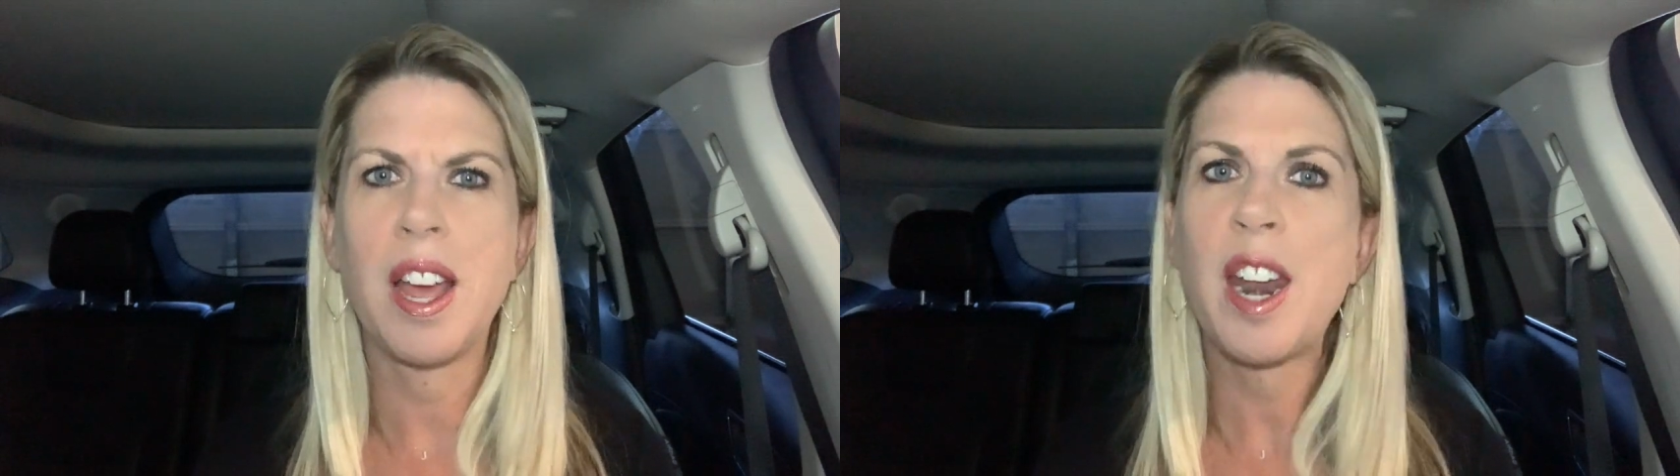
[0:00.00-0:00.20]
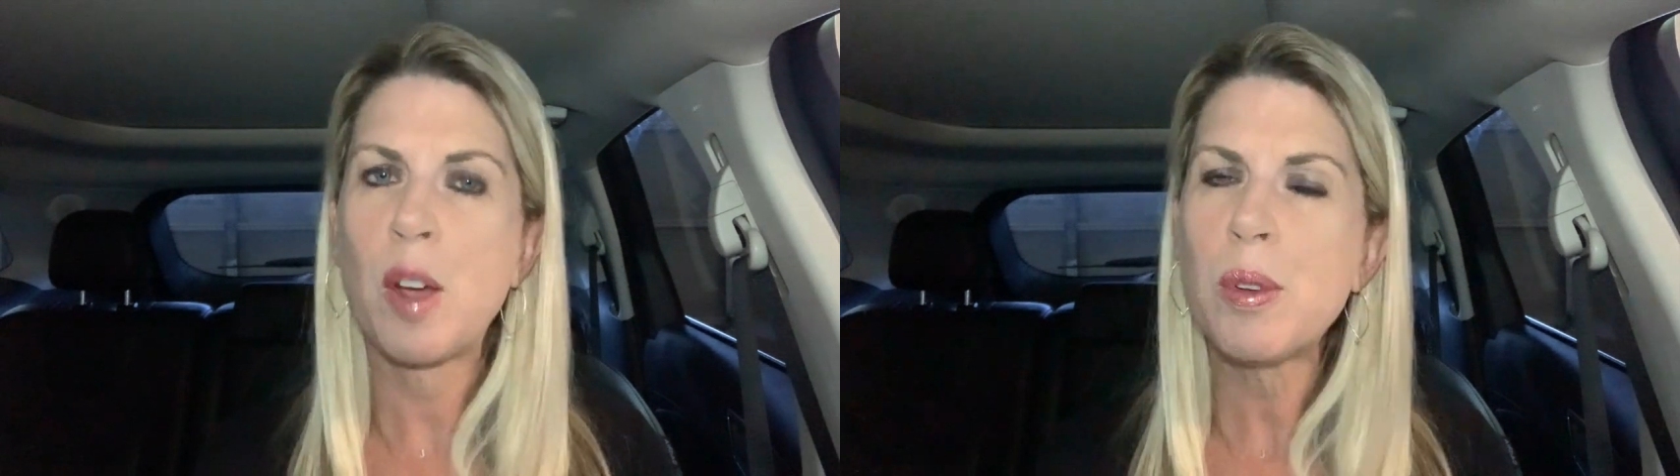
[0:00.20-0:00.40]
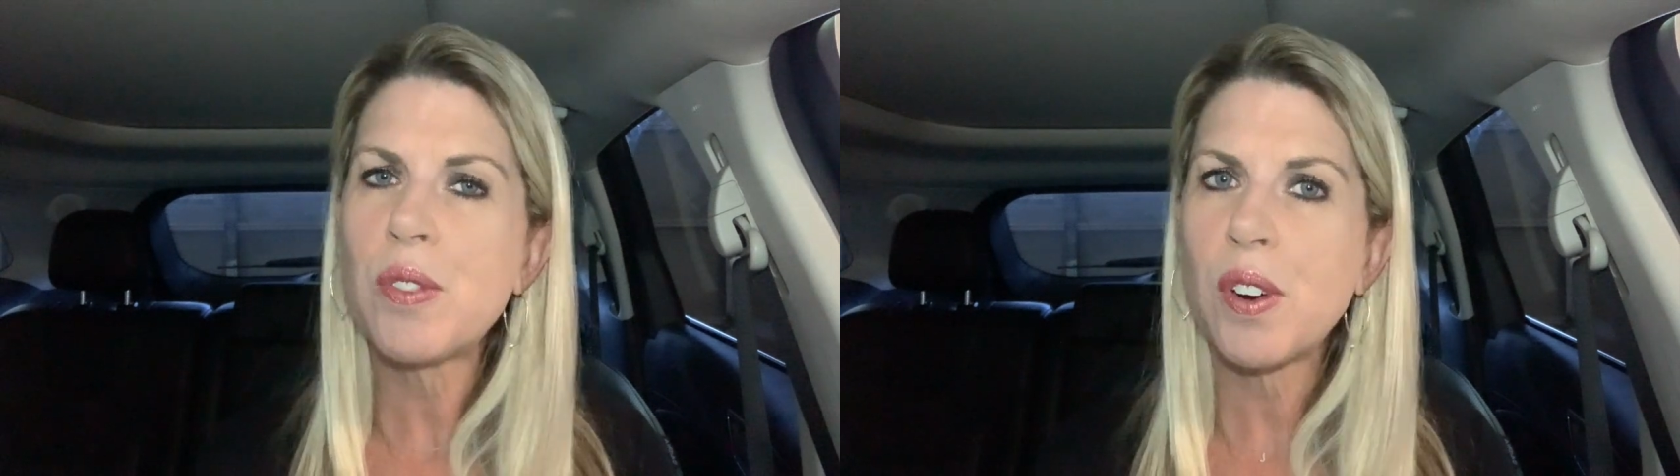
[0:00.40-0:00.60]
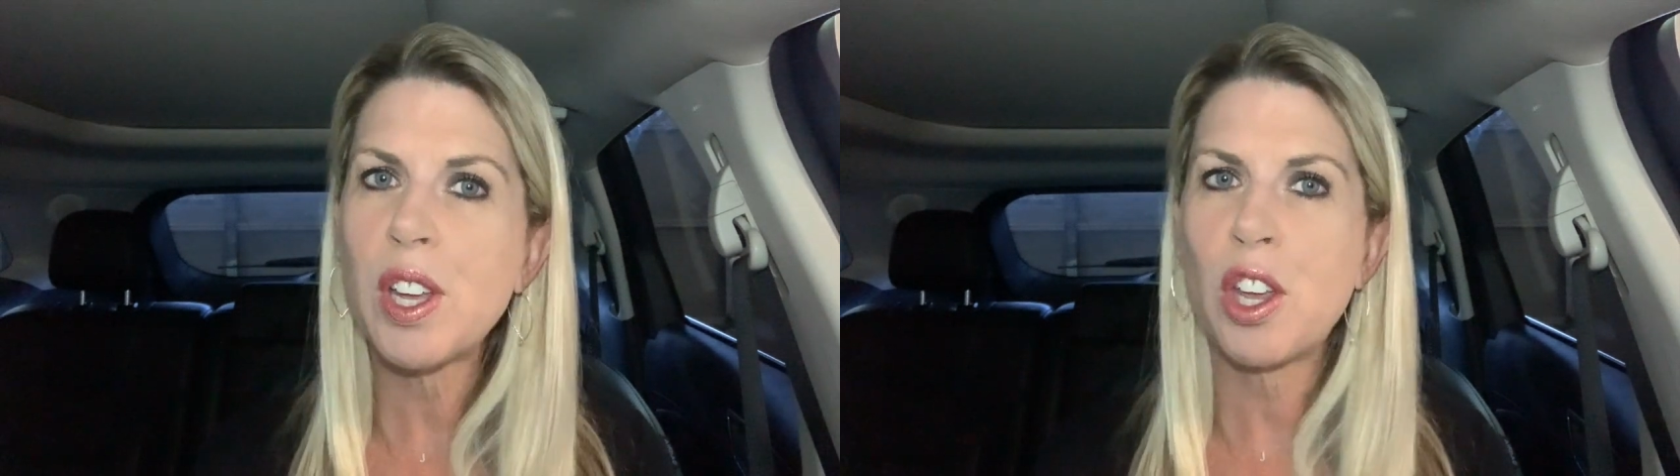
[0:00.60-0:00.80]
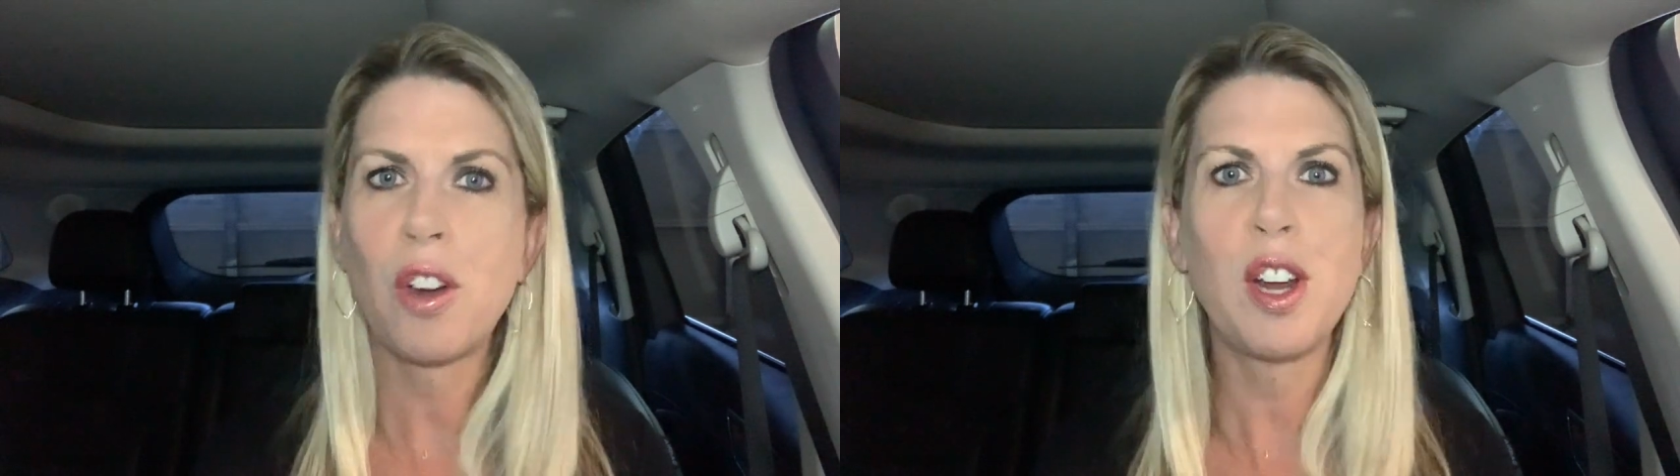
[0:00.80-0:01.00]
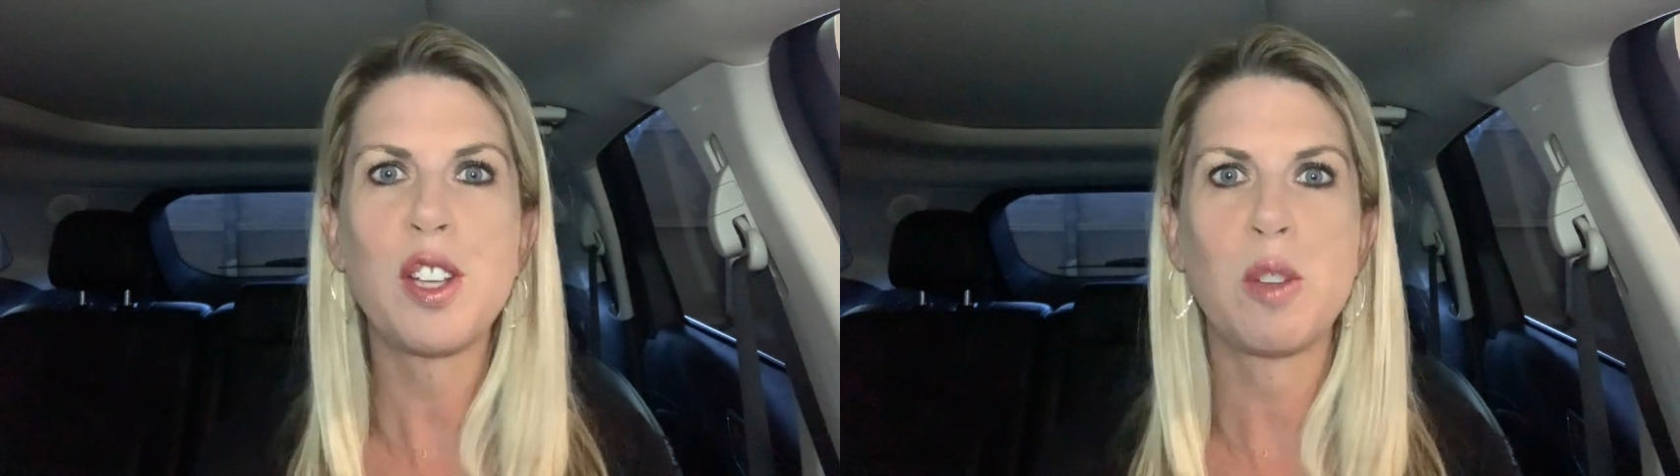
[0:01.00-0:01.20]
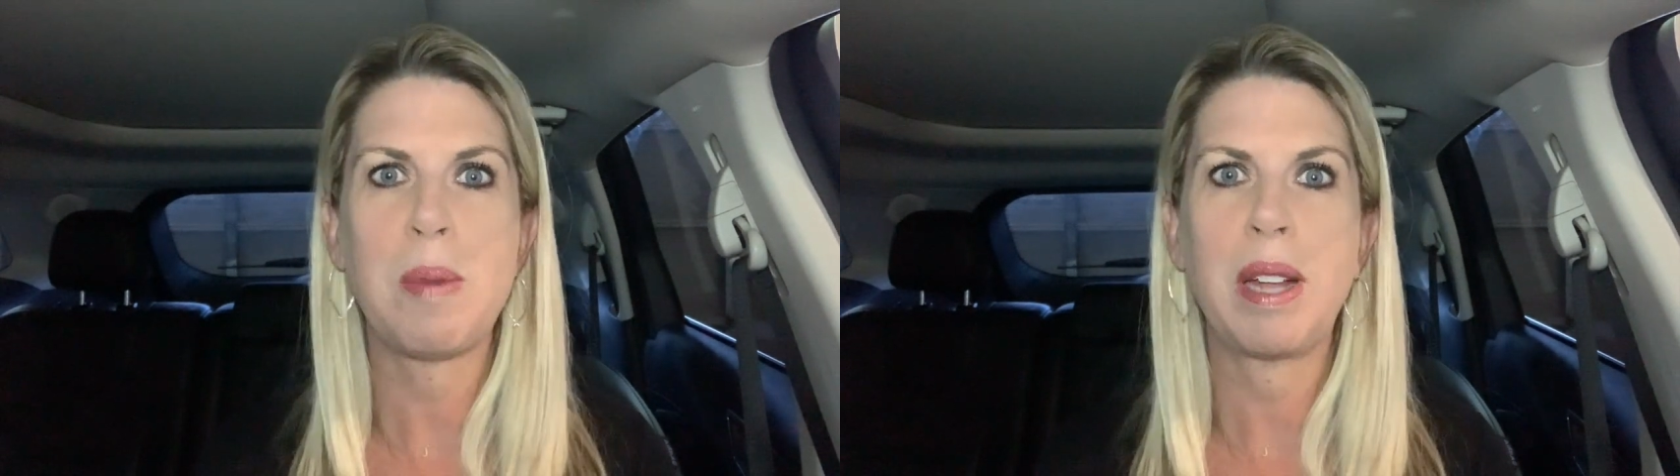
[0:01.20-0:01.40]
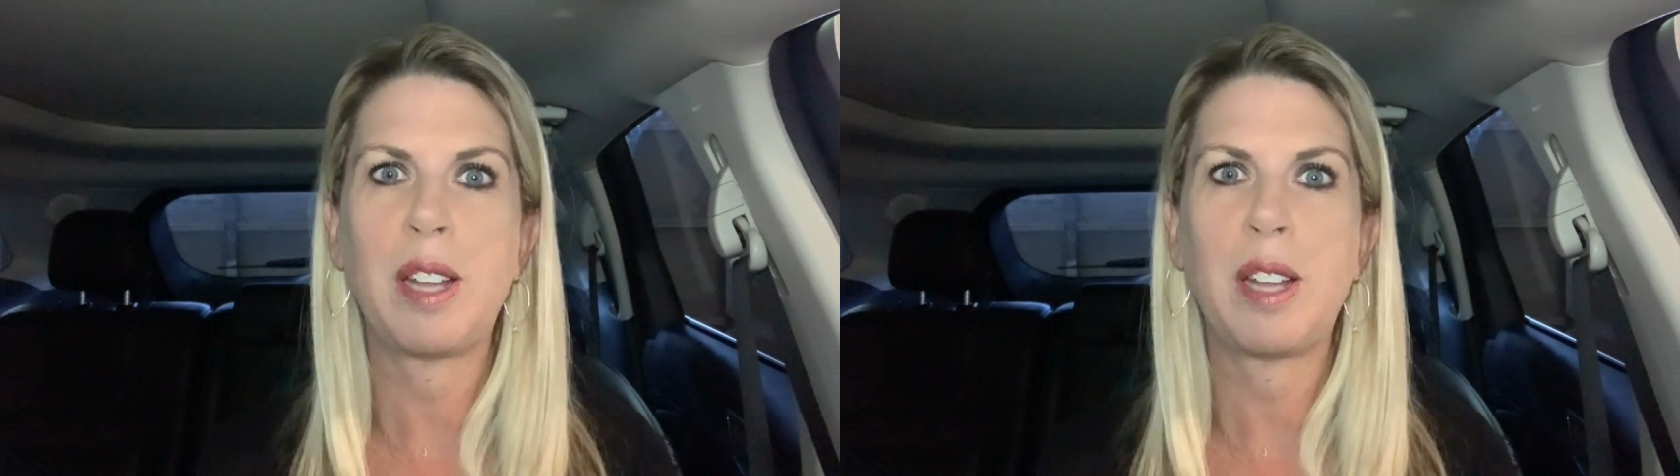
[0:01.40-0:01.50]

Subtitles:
And I was very curious about